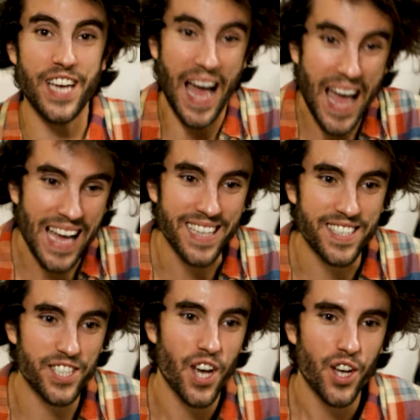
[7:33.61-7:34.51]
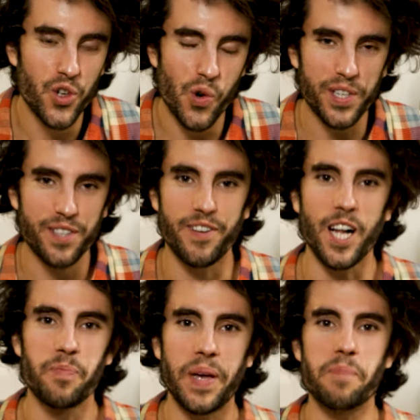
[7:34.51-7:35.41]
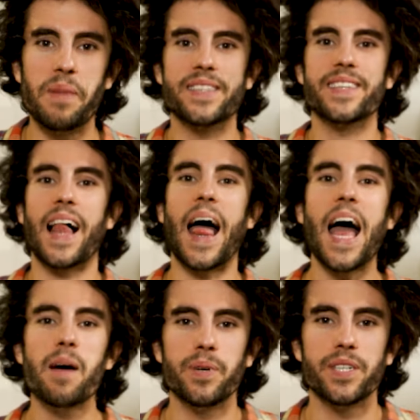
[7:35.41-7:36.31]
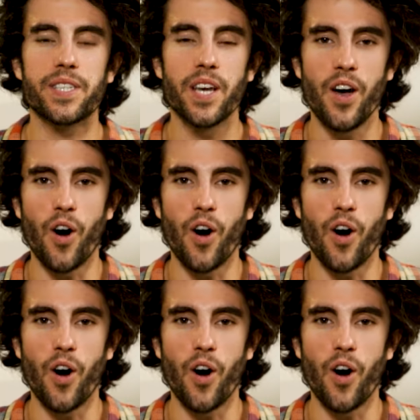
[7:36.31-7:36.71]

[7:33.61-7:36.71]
Hence, you are developing a mental habit